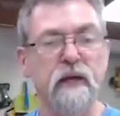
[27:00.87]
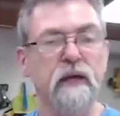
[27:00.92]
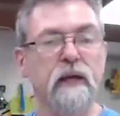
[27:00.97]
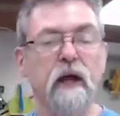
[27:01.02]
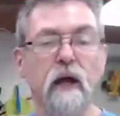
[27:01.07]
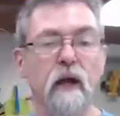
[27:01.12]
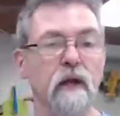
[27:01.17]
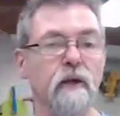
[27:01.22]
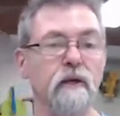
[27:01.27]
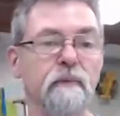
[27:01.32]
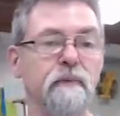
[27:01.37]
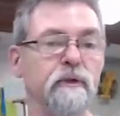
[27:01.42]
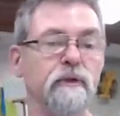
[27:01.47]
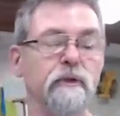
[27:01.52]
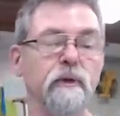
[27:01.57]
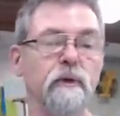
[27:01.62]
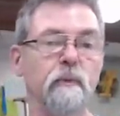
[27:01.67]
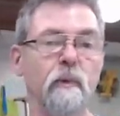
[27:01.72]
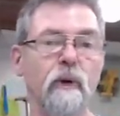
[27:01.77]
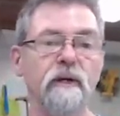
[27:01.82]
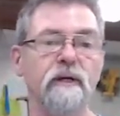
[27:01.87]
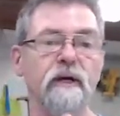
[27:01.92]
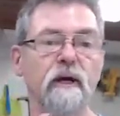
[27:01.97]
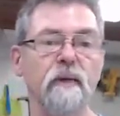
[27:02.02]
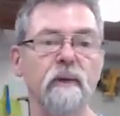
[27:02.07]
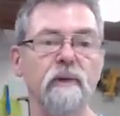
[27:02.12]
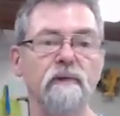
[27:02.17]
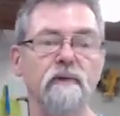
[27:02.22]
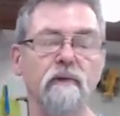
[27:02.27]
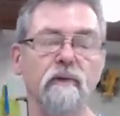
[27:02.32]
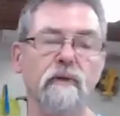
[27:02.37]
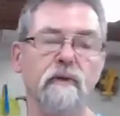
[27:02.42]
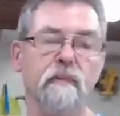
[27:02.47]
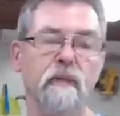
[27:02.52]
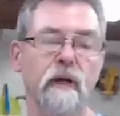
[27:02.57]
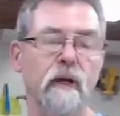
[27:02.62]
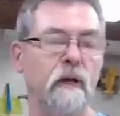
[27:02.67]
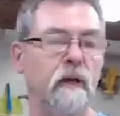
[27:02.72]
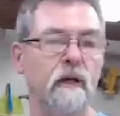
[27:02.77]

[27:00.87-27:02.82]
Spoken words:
Now, only be doing 1 day a week for them now.